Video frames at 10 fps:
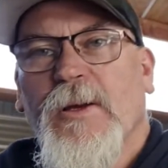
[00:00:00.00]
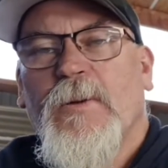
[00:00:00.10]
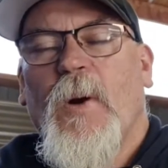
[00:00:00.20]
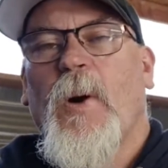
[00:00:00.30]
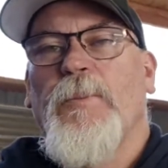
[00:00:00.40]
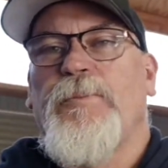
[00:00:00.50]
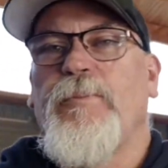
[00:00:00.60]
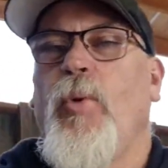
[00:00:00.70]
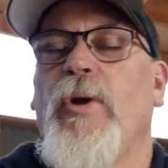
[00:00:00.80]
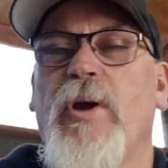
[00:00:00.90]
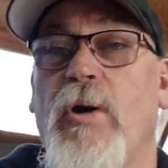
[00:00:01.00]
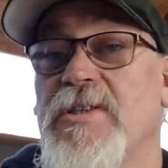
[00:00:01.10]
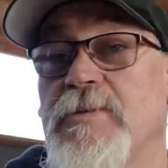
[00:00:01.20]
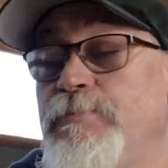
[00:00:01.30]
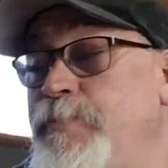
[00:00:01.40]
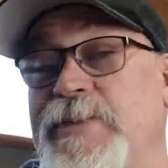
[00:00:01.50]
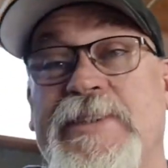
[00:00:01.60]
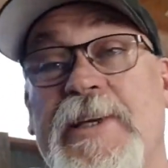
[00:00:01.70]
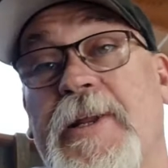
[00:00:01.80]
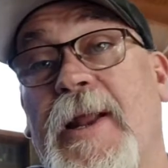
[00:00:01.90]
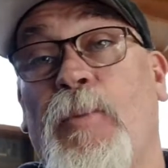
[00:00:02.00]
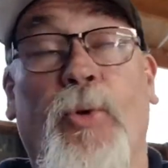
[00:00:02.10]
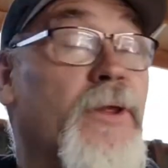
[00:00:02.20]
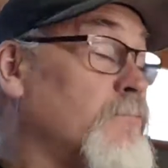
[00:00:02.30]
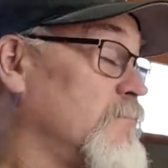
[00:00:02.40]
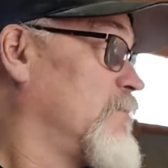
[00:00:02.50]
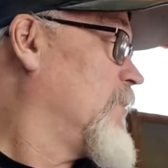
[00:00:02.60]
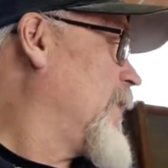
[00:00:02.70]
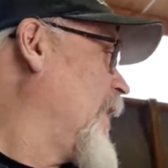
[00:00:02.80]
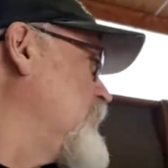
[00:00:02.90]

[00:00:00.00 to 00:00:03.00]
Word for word: Right, morning guys, Saturday morning. Um,